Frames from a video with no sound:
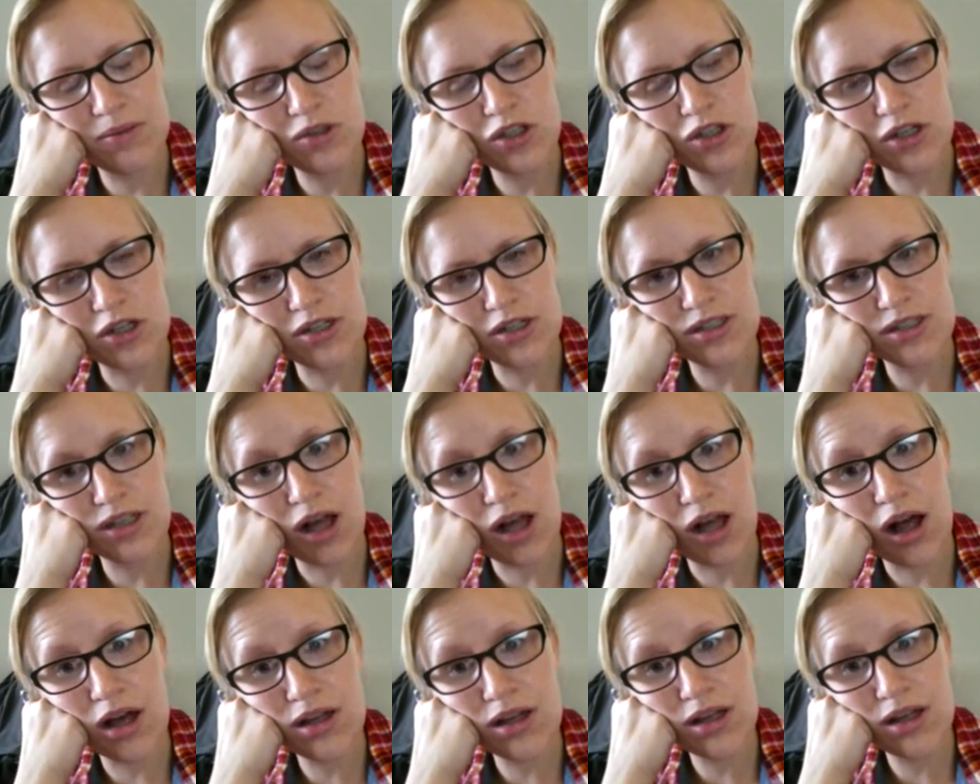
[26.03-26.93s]
Jonas
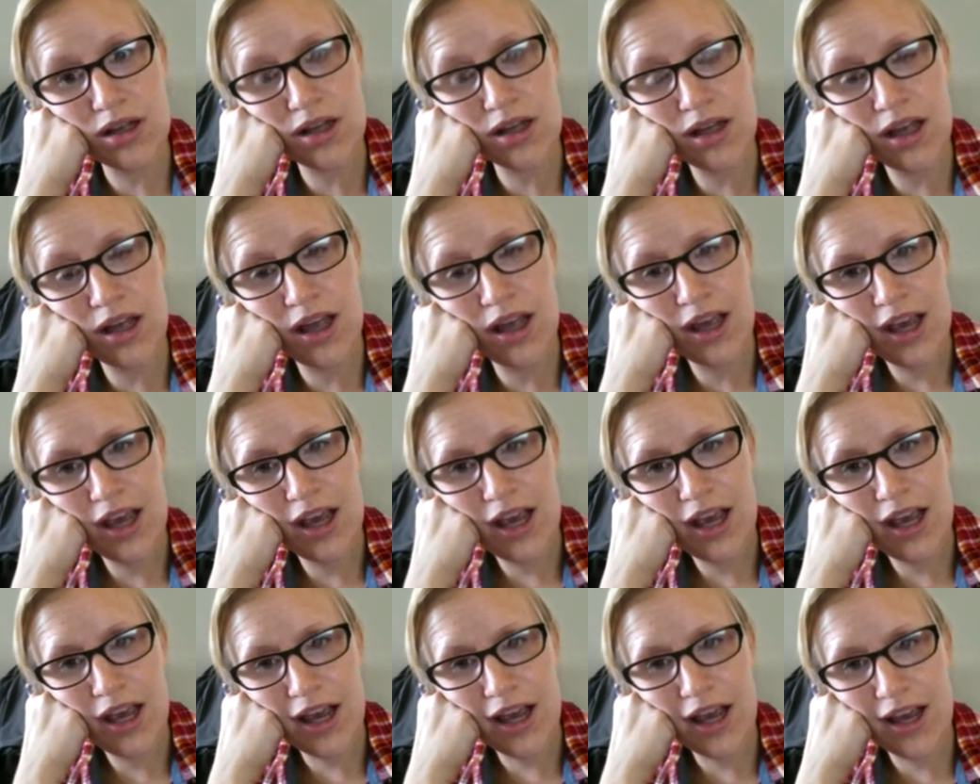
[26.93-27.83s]
Salk
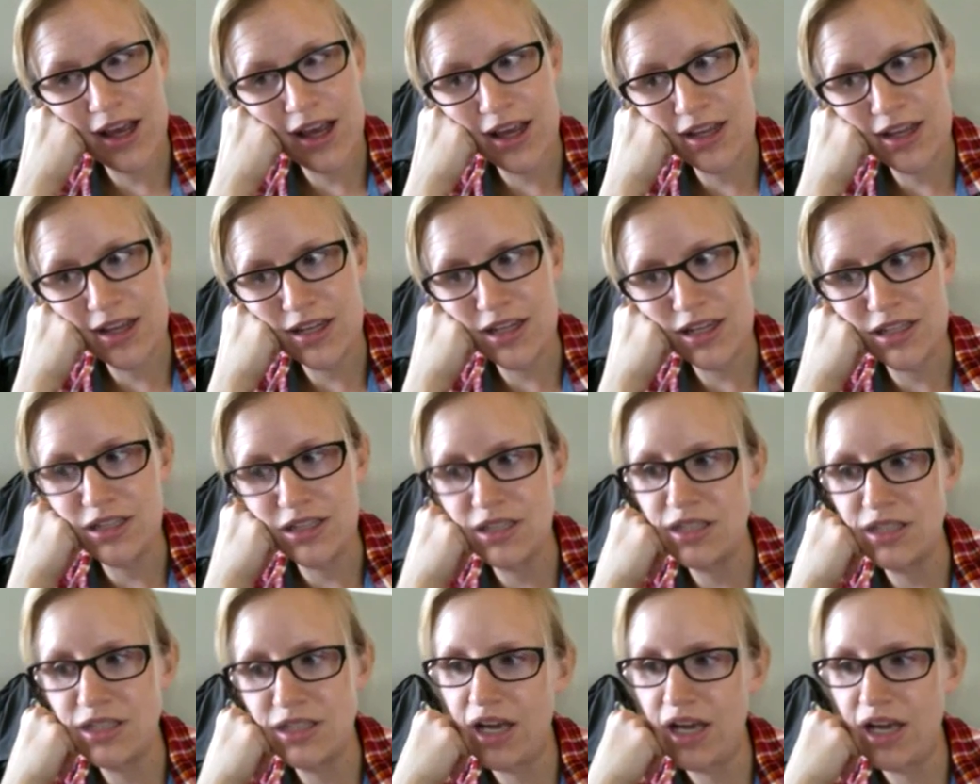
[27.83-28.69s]
and his